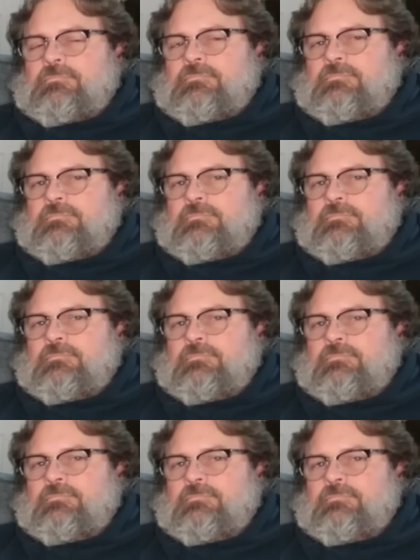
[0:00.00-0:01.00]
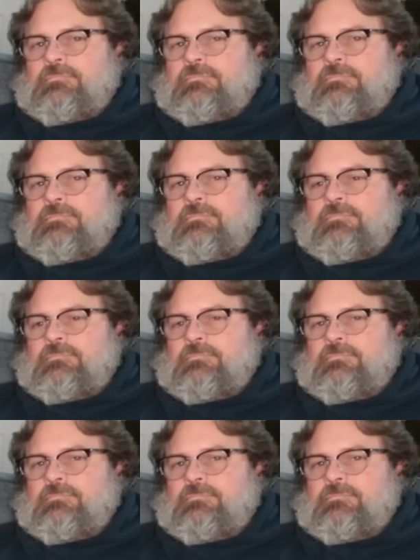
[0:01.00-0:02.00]

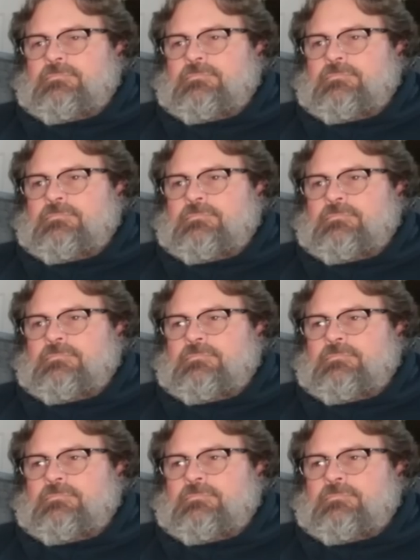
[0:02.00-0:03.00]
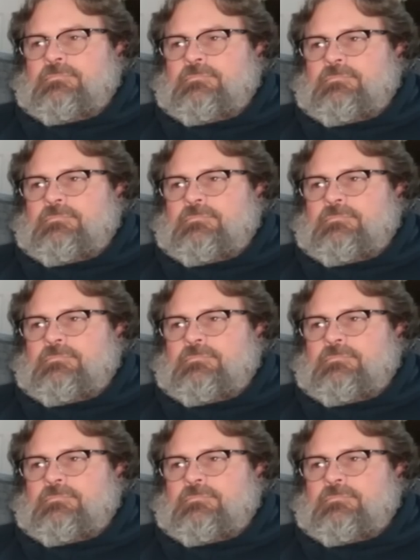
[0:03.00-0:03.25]
[no speech]